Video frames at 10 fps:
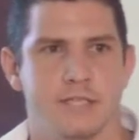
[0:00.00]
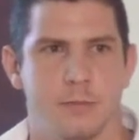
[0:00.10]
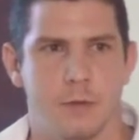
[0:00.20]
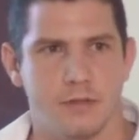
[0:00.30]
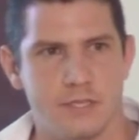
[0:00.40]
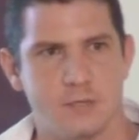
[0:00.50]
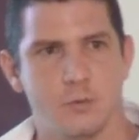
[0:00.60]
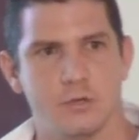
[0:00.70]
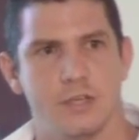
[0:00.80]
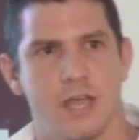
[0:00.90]
And this was
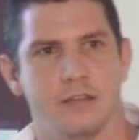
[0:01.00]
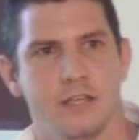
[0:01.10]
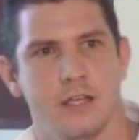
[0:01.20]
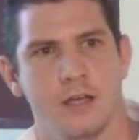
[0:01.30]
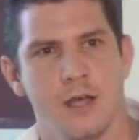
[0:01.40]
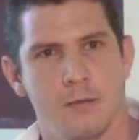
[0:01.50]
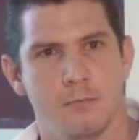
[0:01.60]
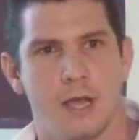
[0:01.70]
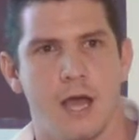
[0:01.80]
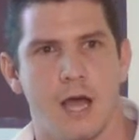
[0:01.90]
the idea
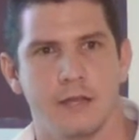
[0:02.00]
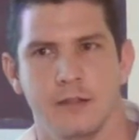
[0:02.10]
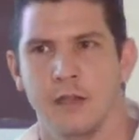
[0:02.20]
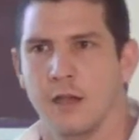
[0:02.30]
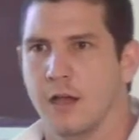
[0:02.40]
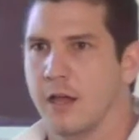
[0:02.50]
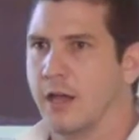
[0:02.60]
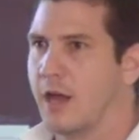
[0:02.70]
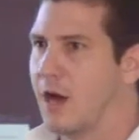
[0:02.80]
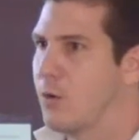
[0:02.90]
behind uh,
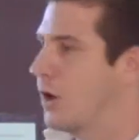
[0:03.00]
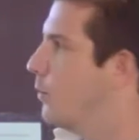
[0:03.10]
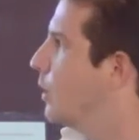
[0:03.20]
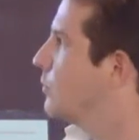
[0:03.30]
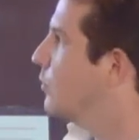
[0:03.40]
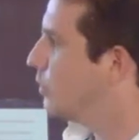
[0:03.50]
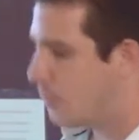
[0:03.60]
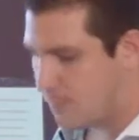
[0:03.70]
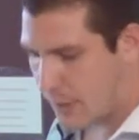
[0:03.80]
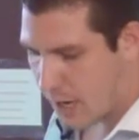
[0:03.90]
our and
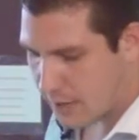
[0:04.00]
behind the